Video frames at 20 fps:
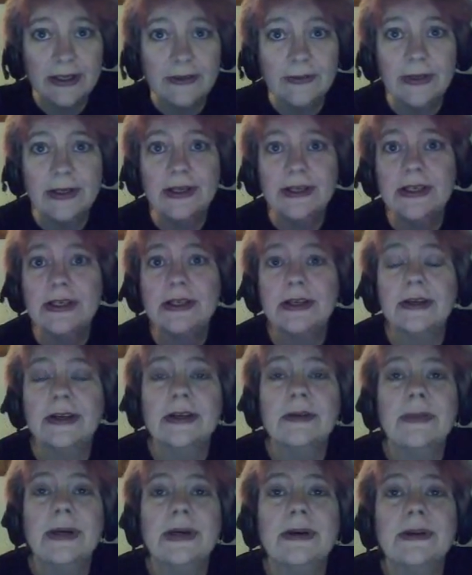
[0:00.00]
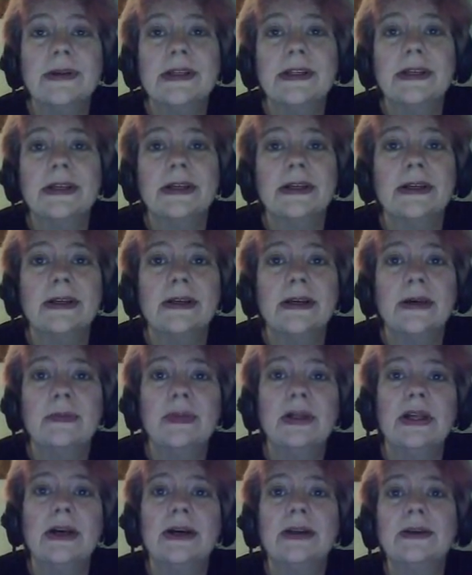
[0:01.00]
I wanted to talk about a
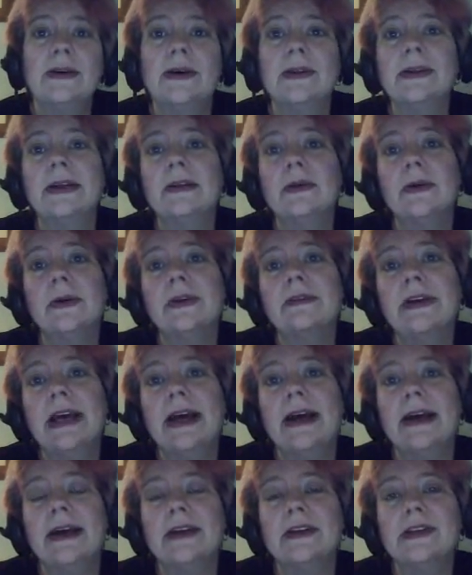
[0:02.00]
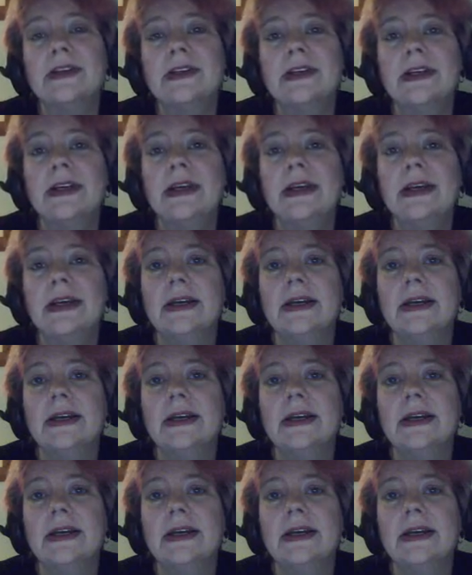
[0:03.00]
plot called The Lord of Ash.